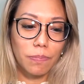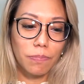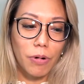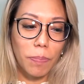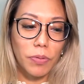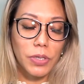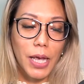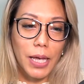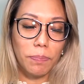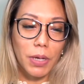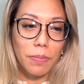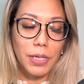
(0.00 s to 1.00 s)

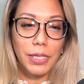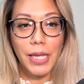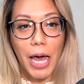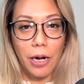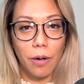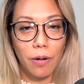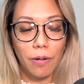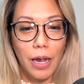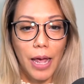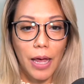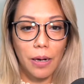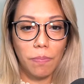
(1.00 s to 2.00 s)
represent maybe Saturn
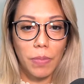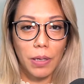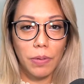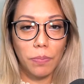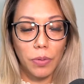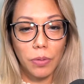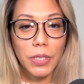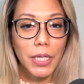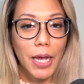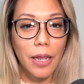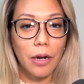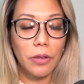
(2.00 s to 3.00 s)
and maybe Moon
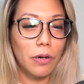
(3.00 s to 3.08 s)
together,